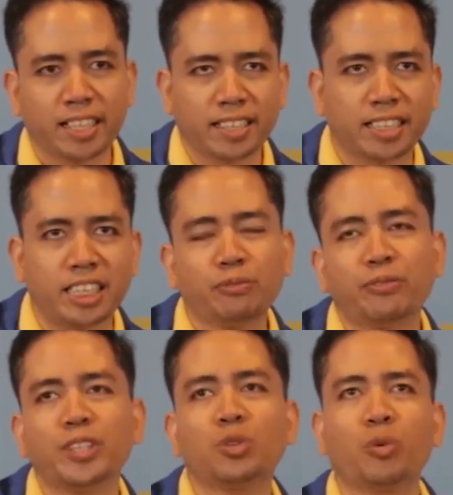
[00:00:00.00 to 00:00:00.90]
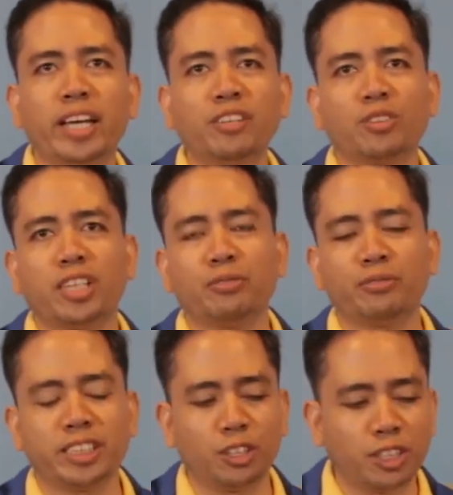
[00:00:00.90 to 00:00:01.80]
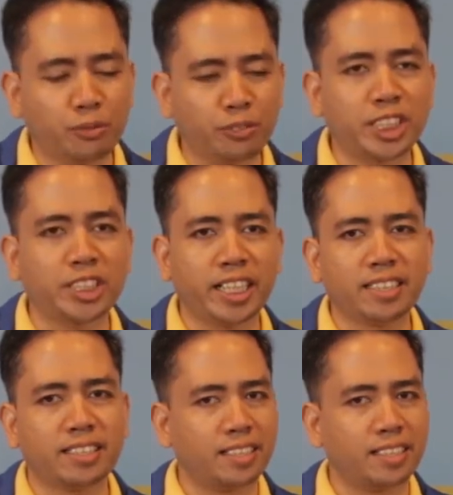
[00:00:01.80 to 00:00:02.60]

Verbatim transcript: the different ways to different, to differentiate,